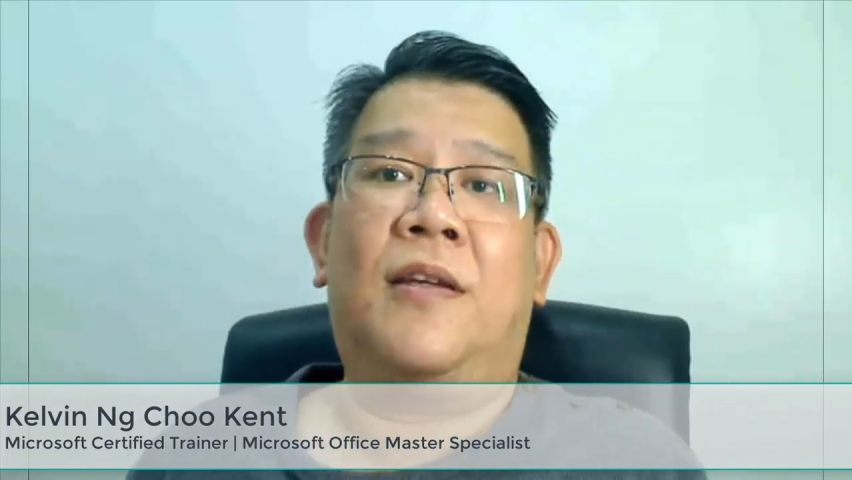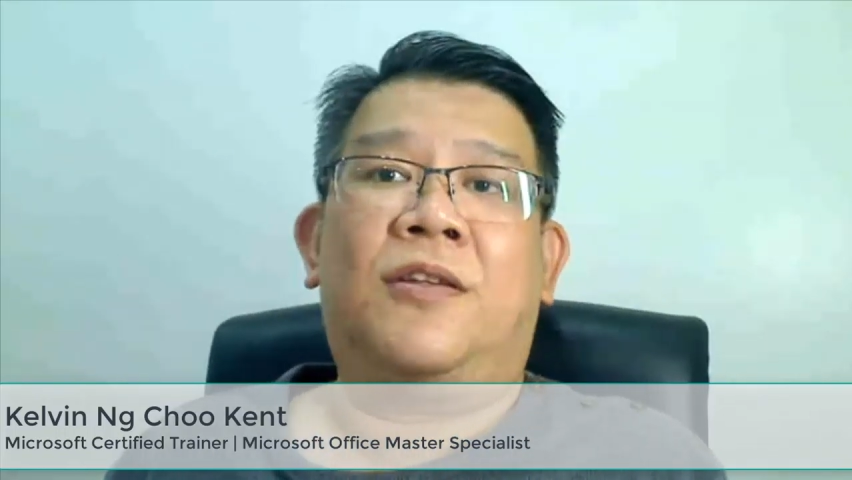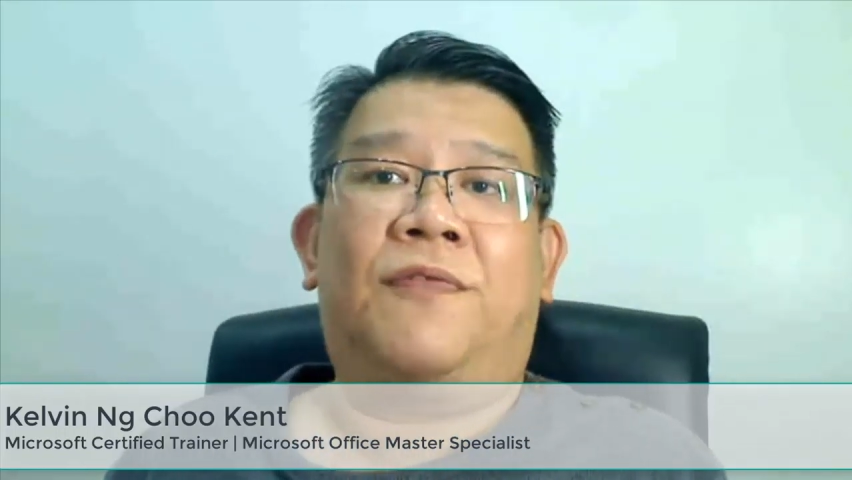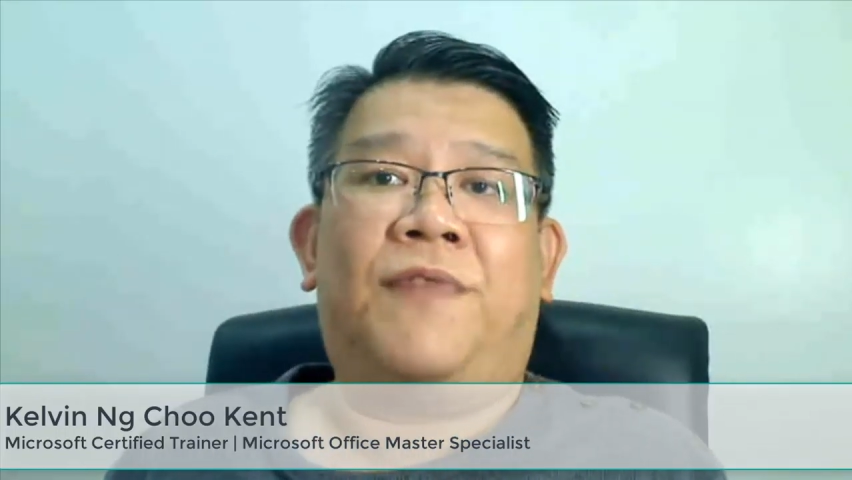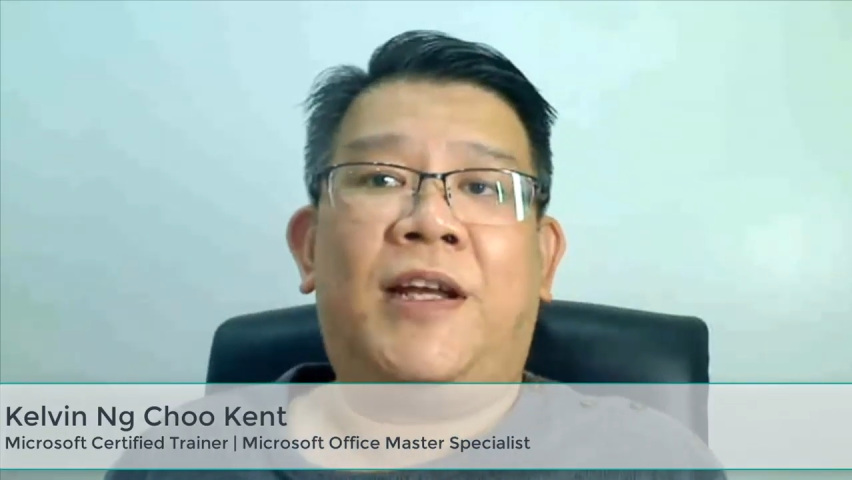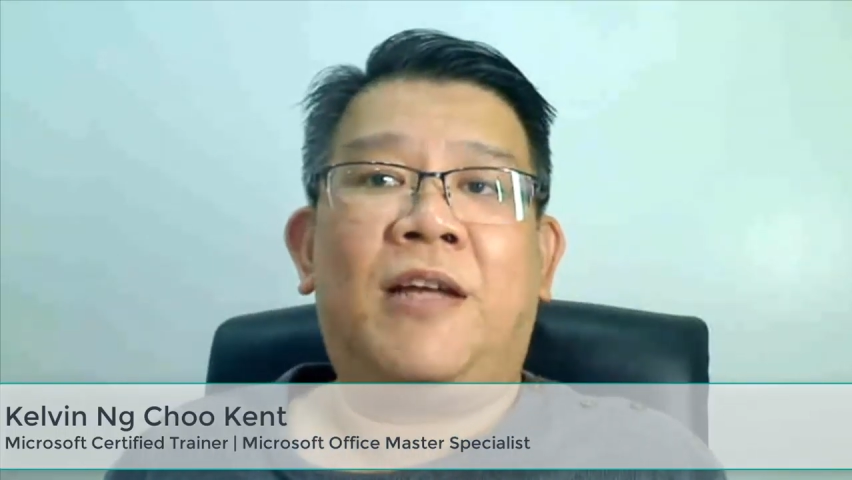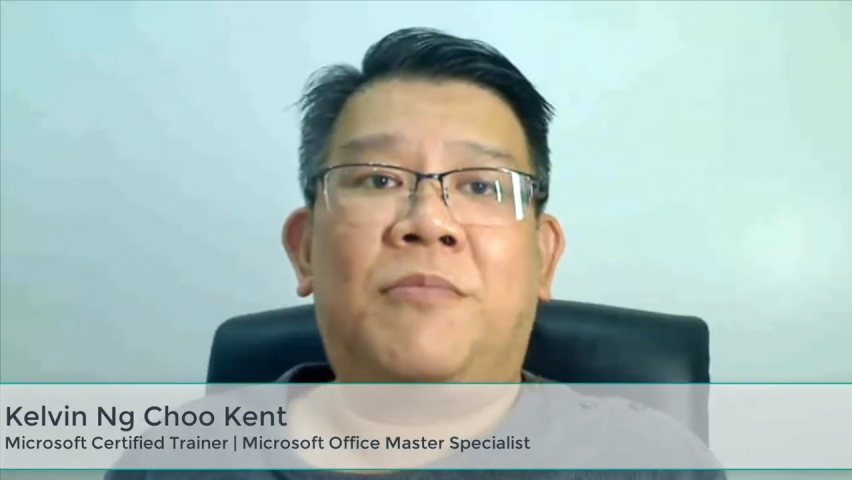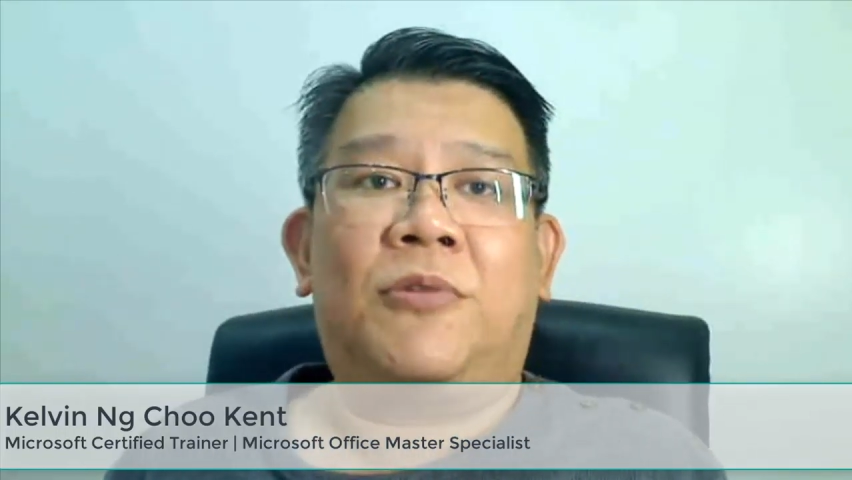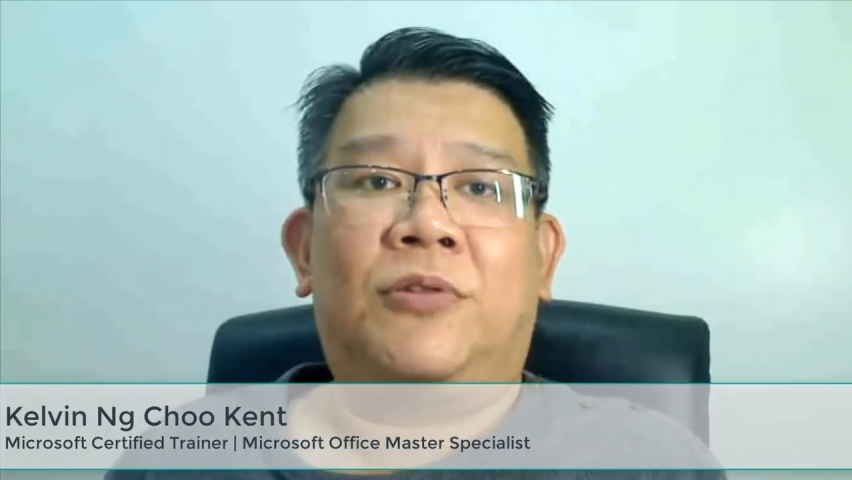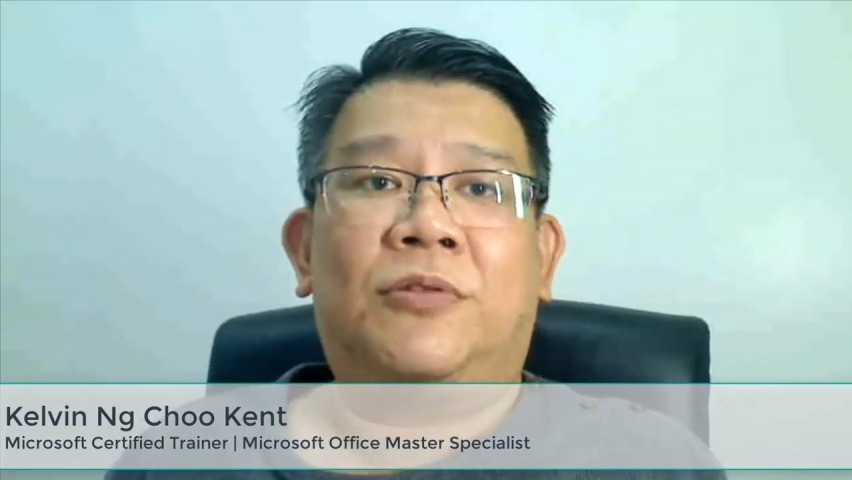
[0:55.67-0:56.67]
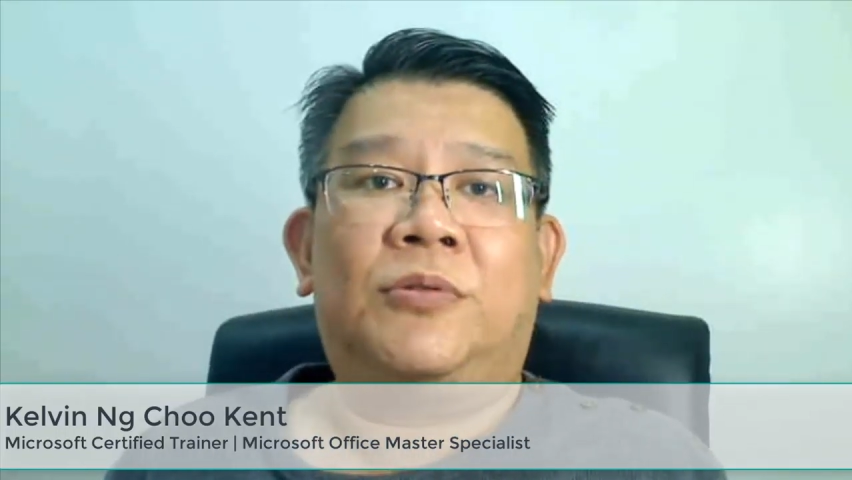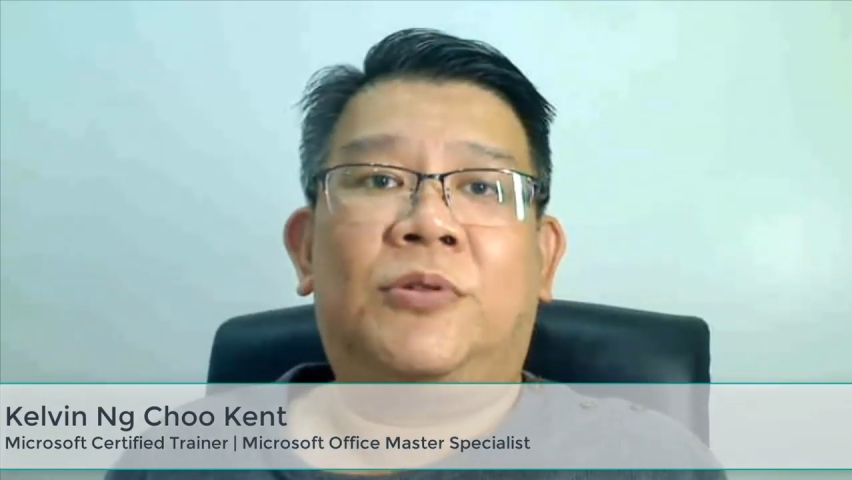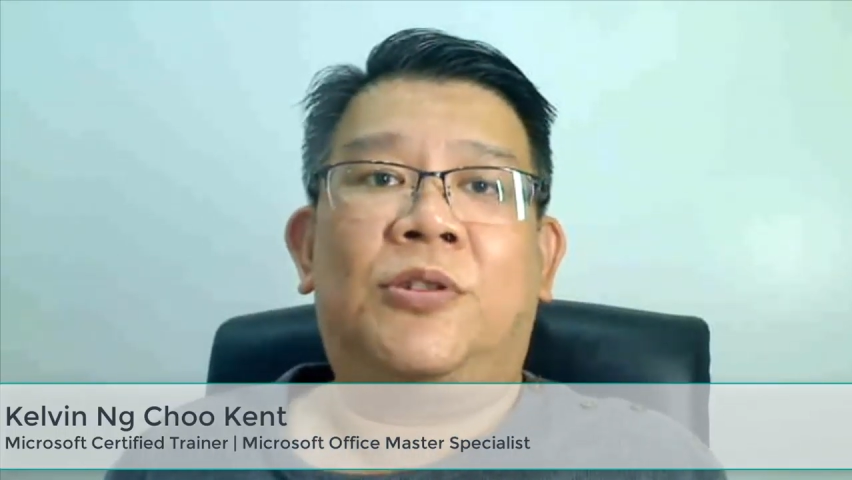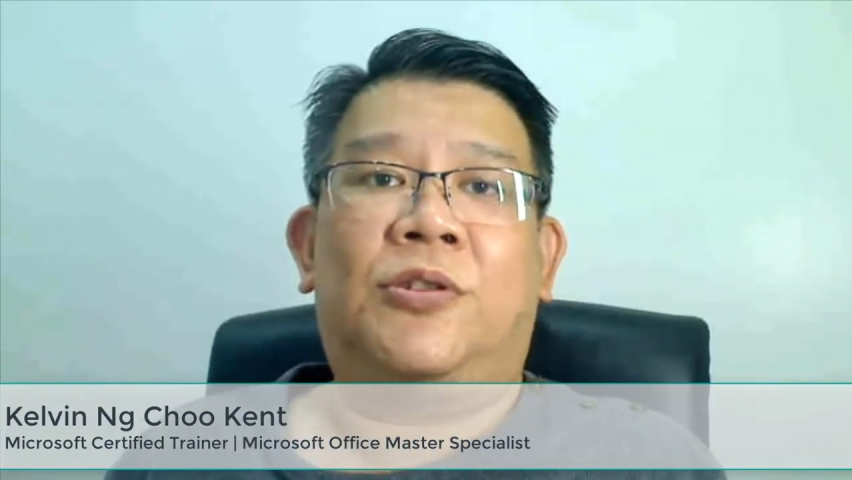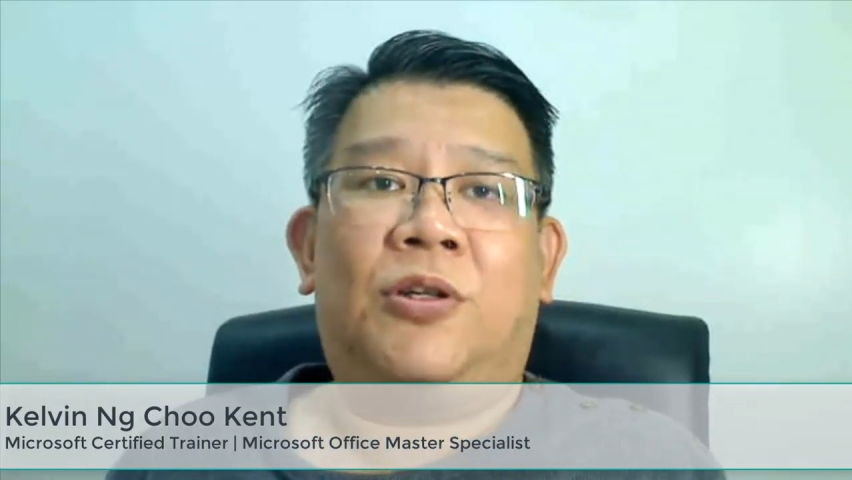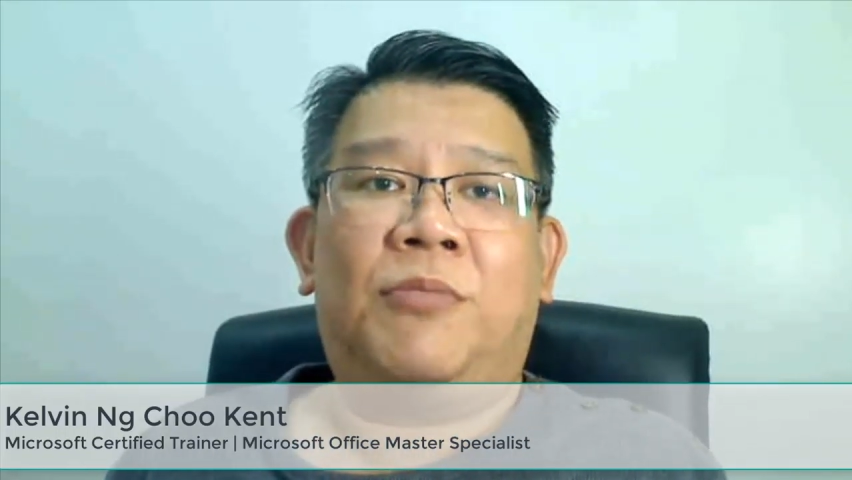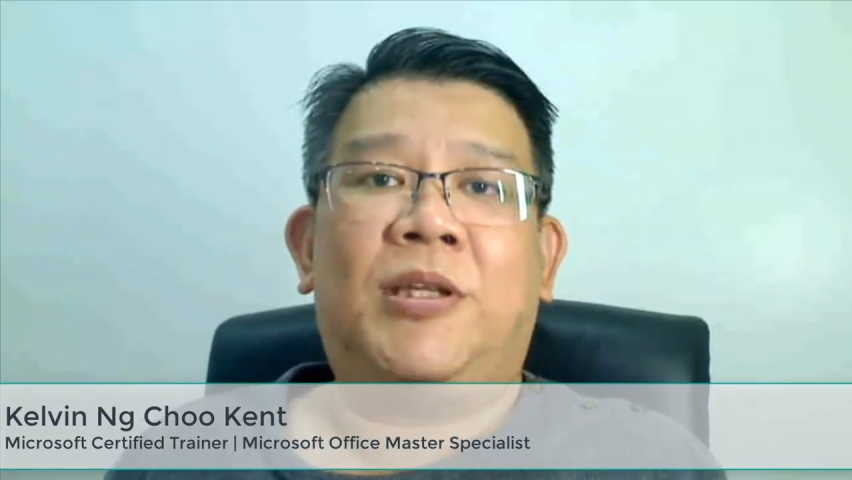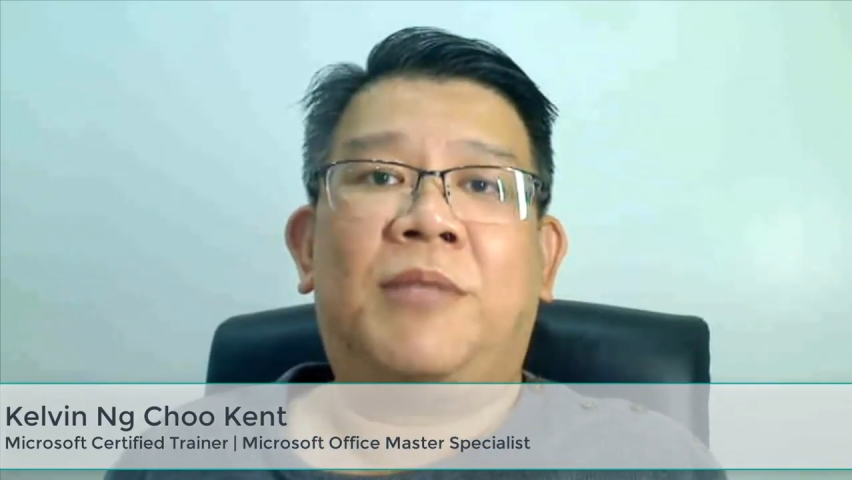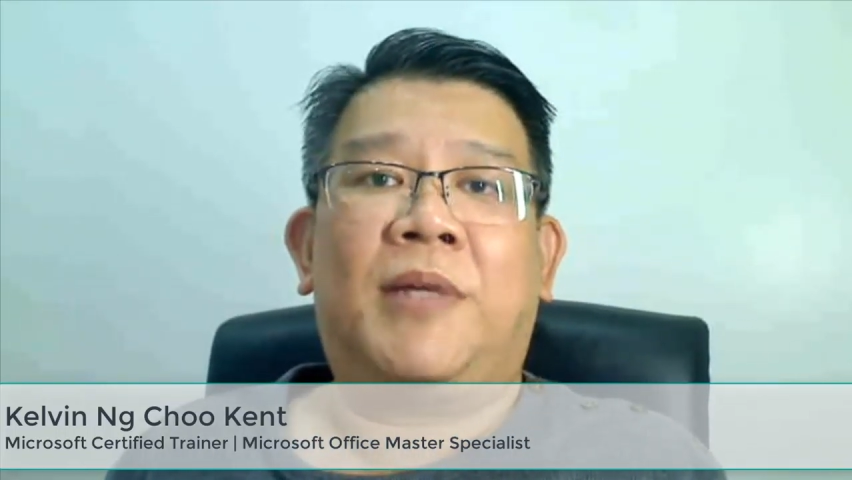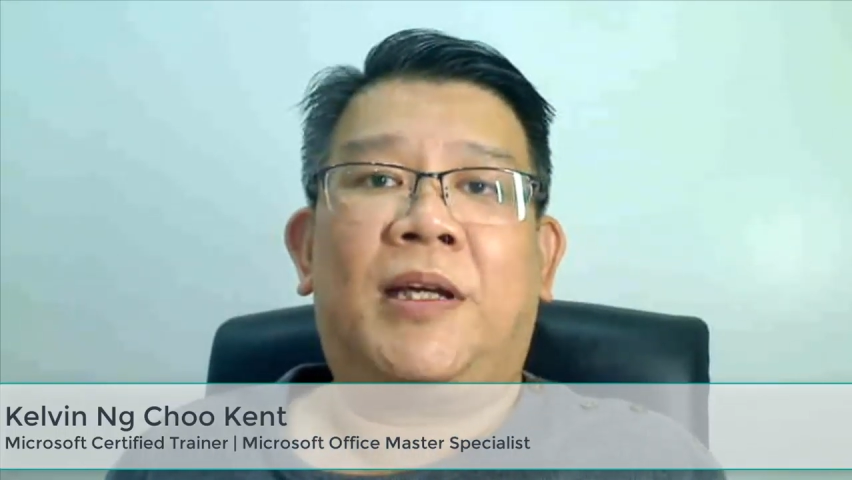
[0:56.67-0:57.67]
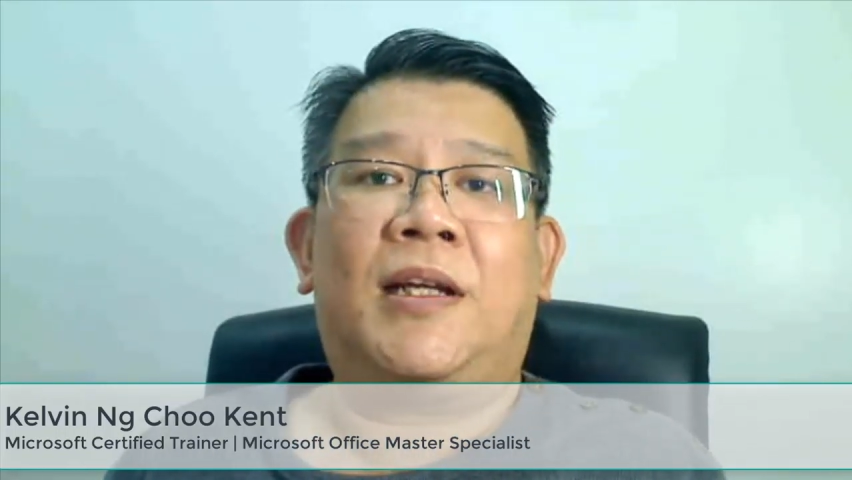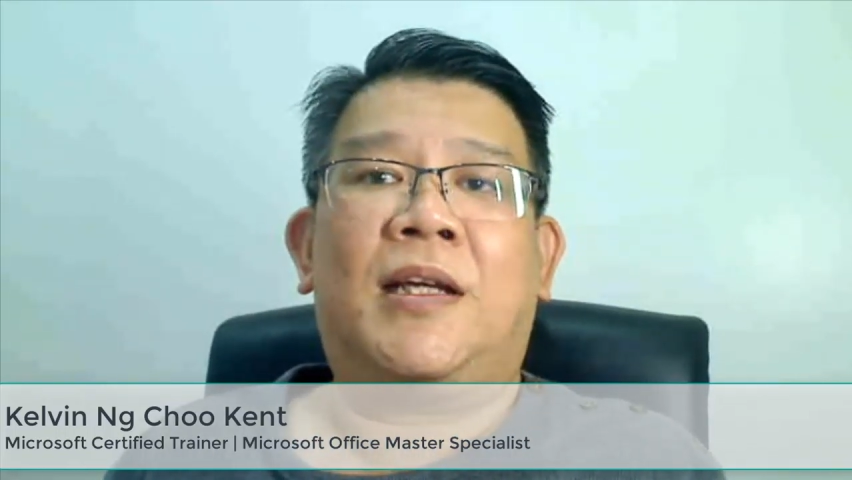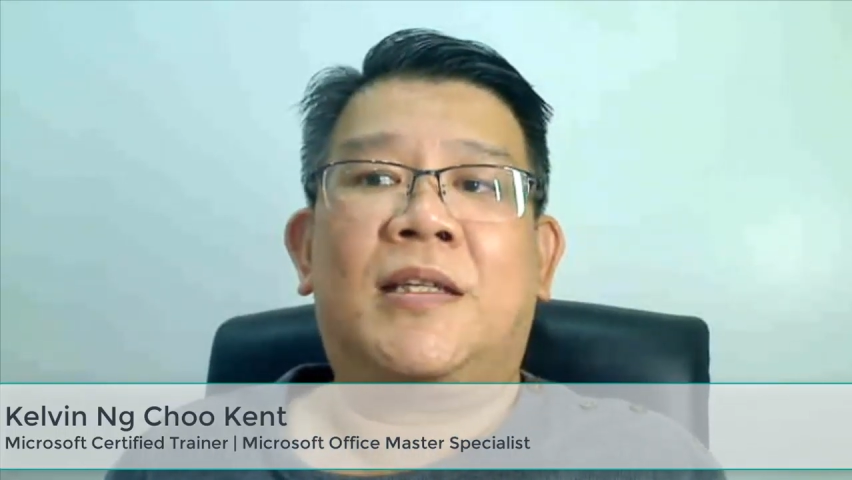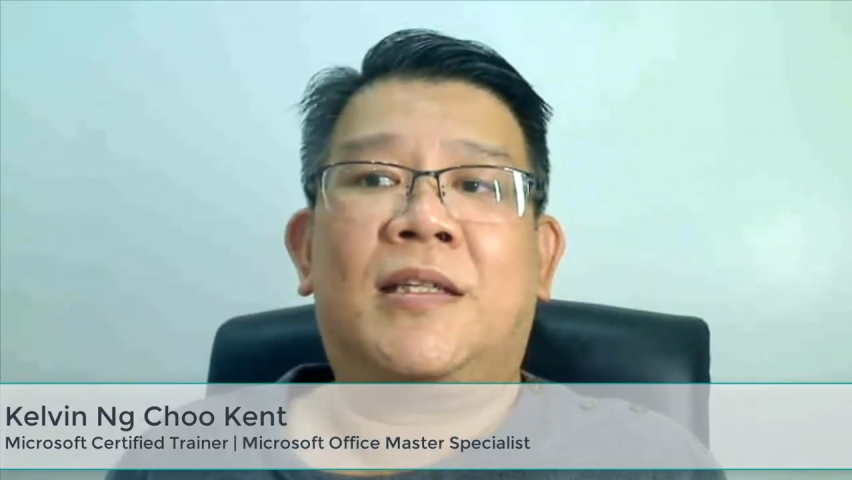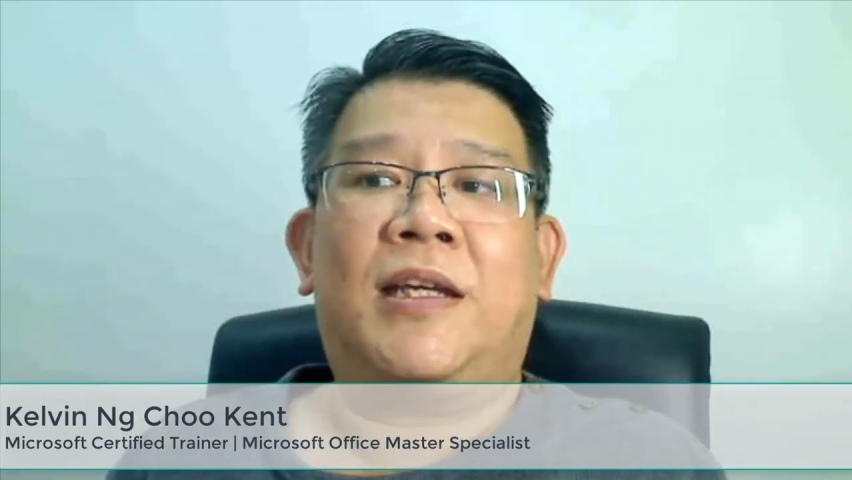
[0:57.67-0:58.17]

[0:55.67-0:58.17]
To find out more, join me in my class